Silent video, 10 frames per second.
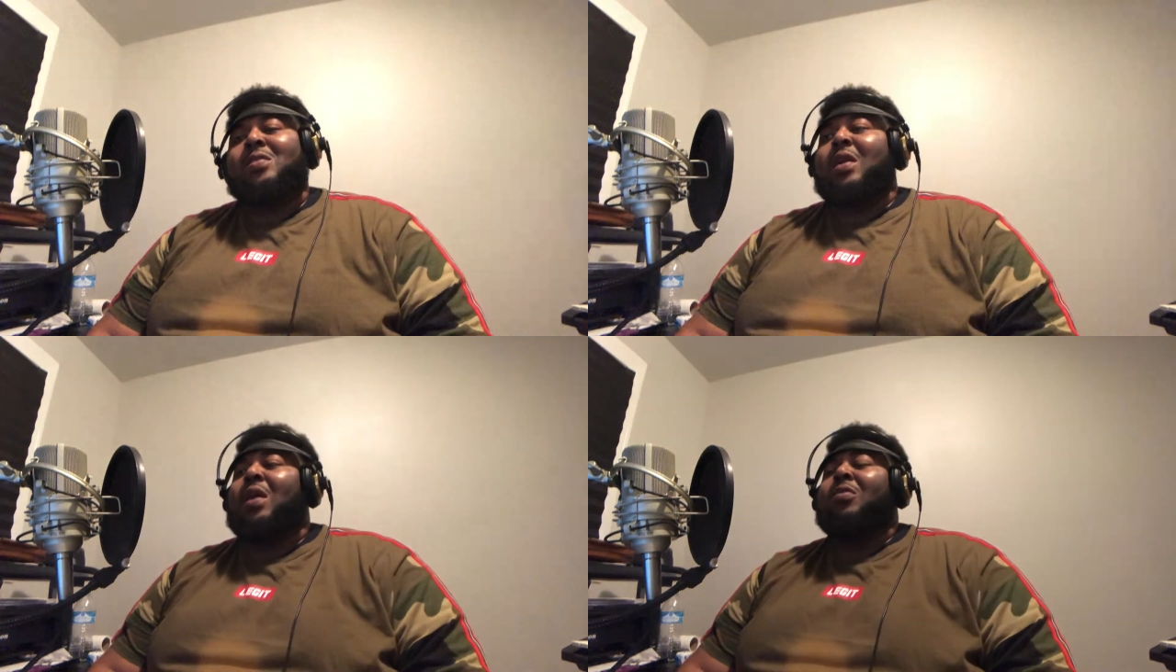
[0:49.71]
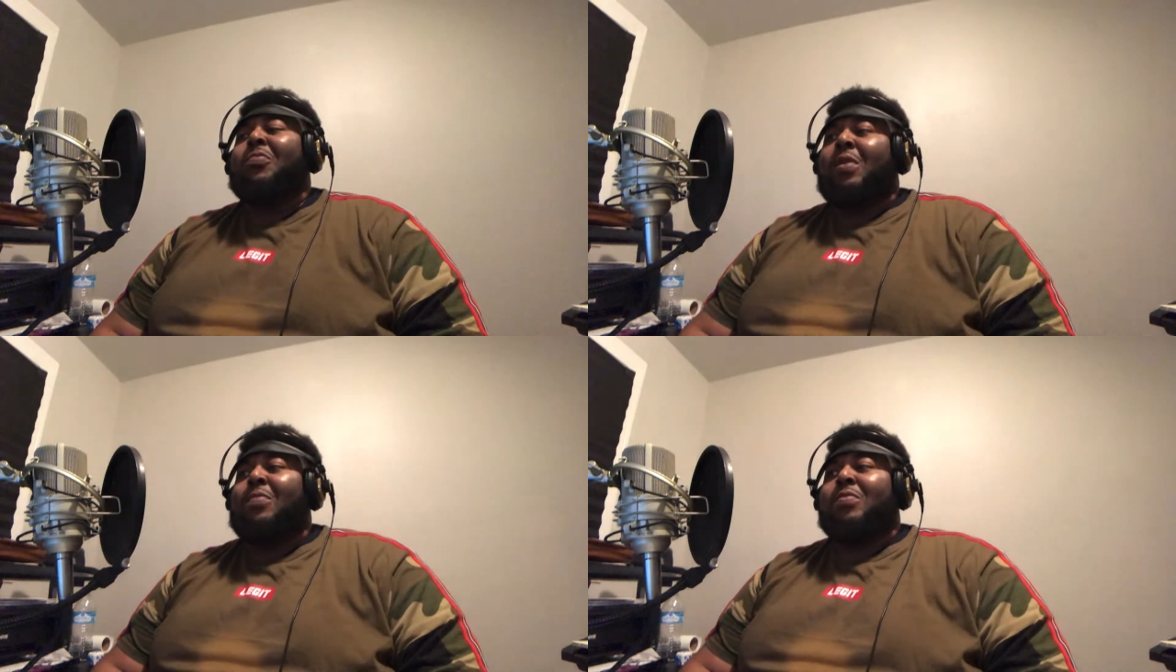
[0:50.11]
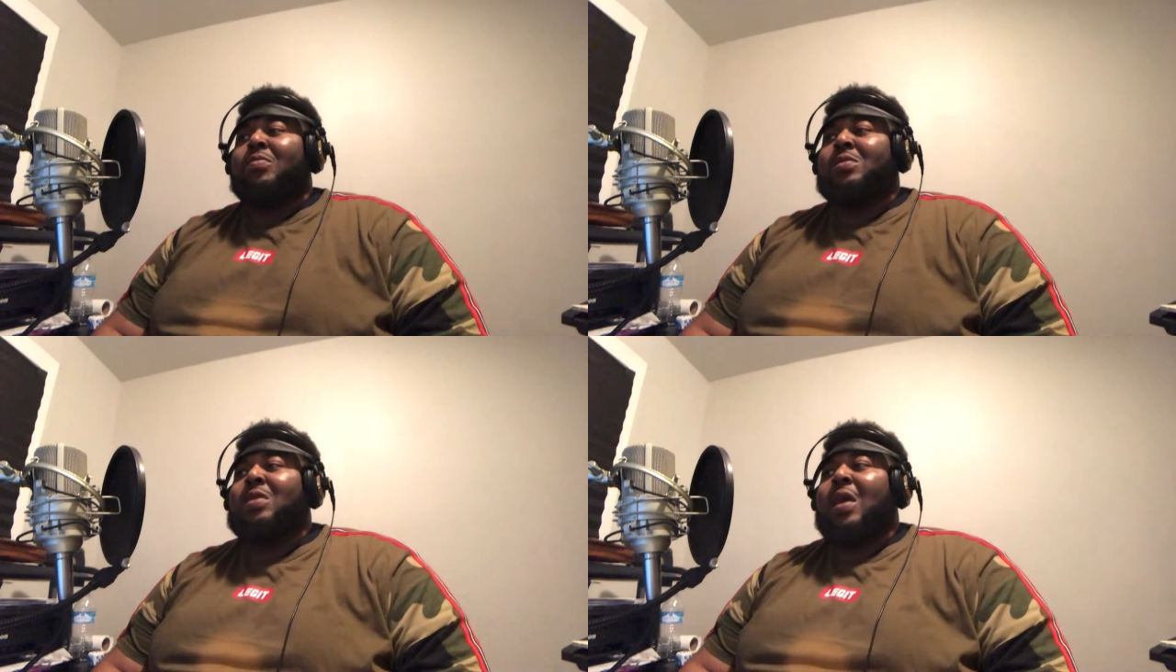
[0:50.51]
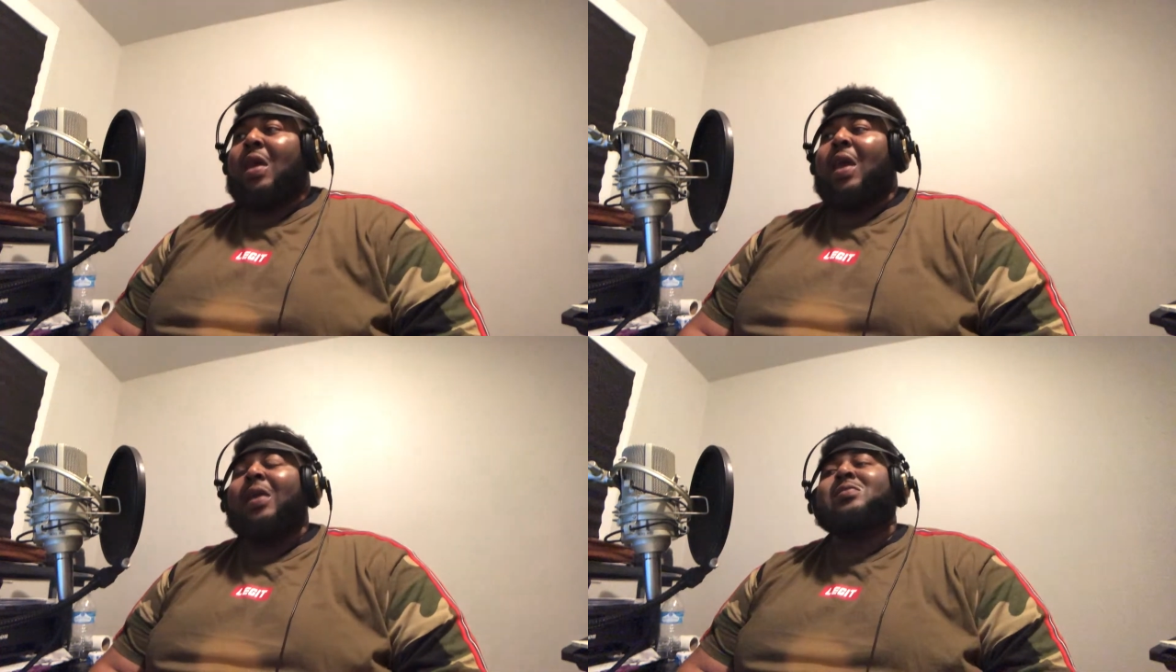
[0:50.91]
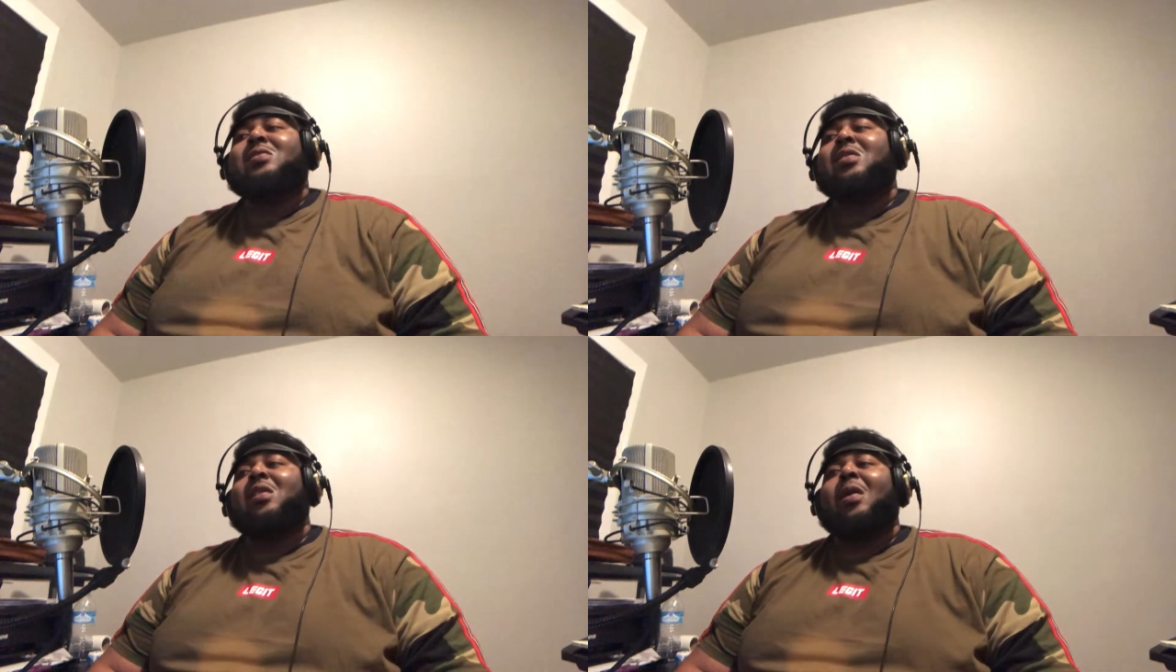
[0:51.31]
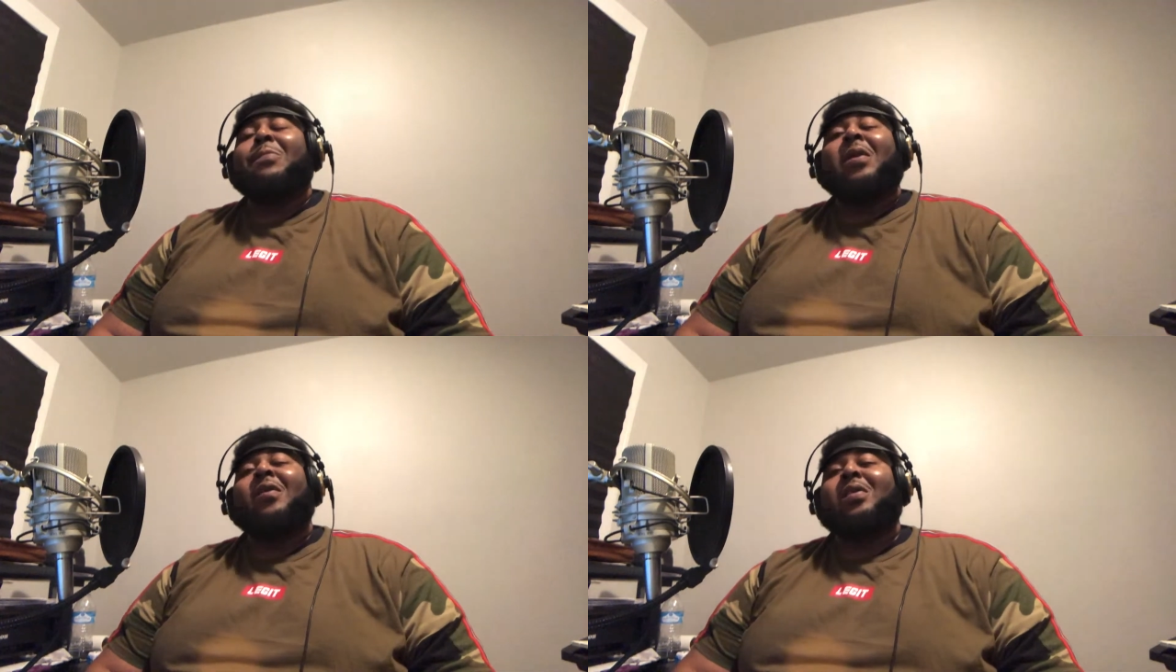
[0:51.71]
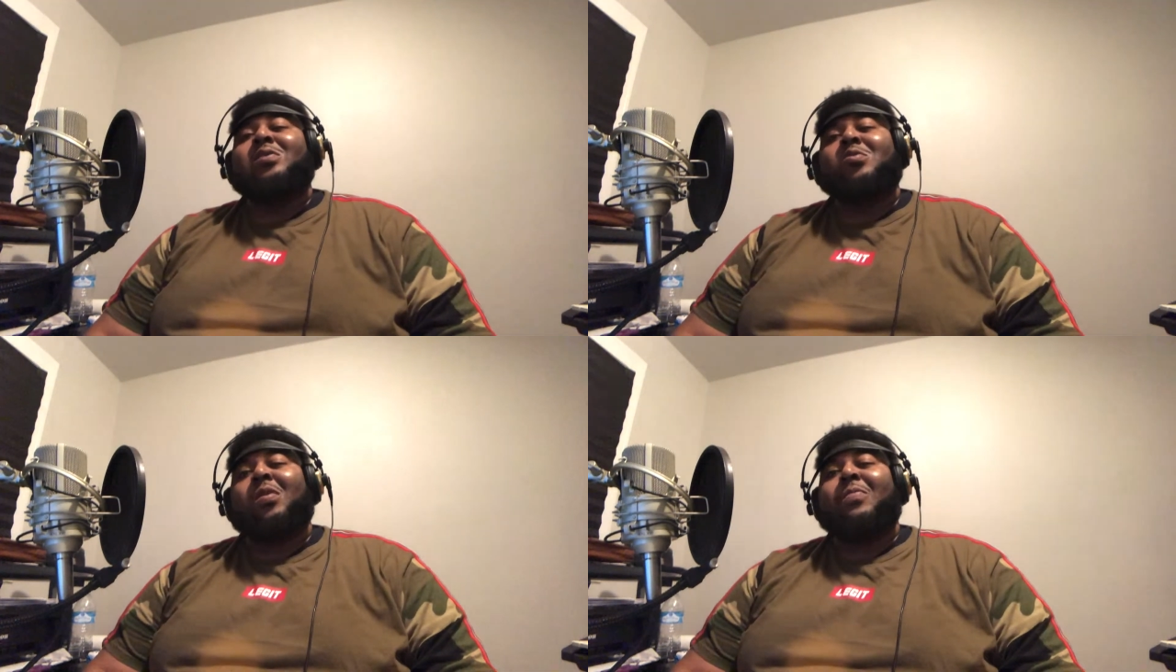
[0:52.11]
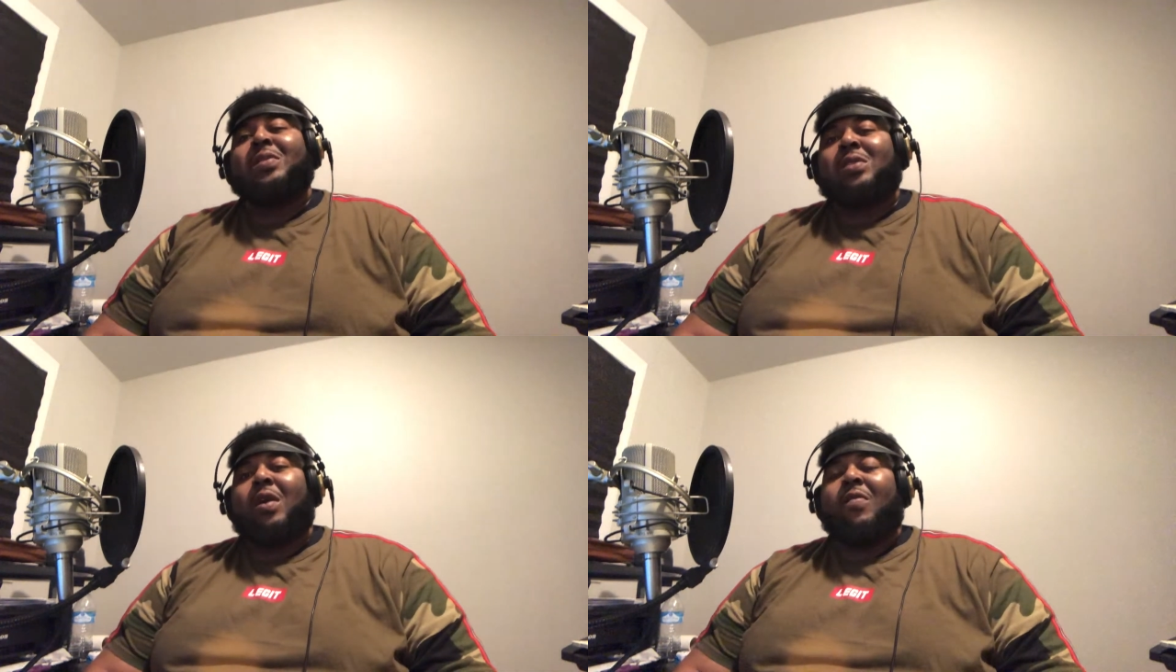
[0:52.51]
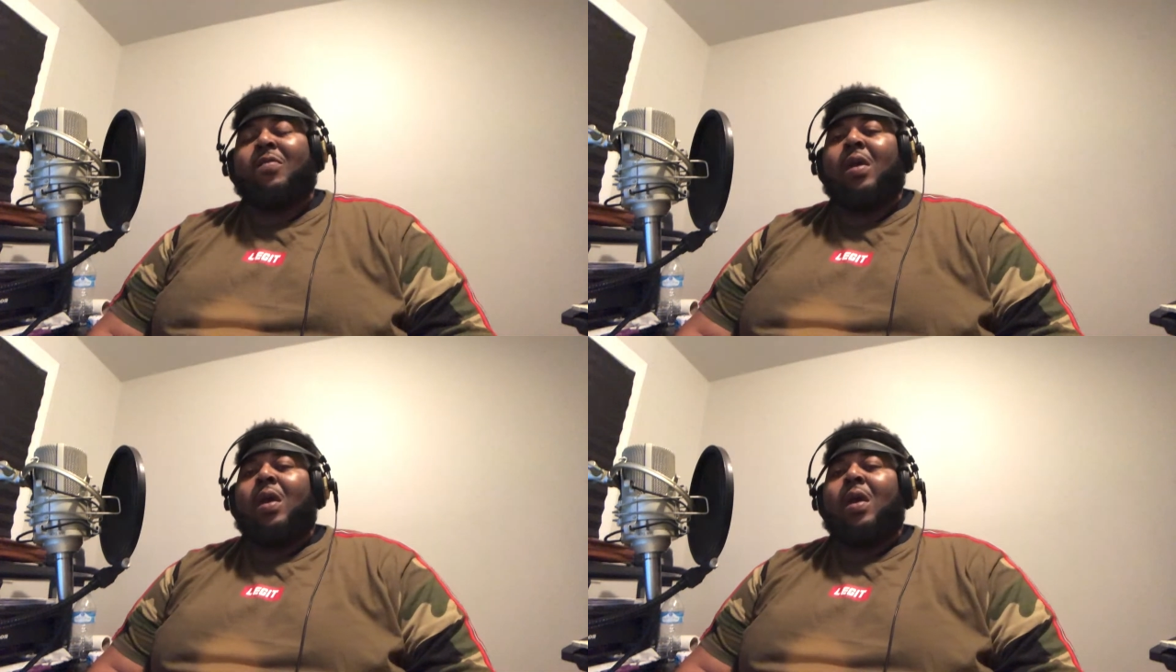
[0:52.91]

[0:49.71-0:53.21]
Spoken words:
to other people's and to the American dream itself.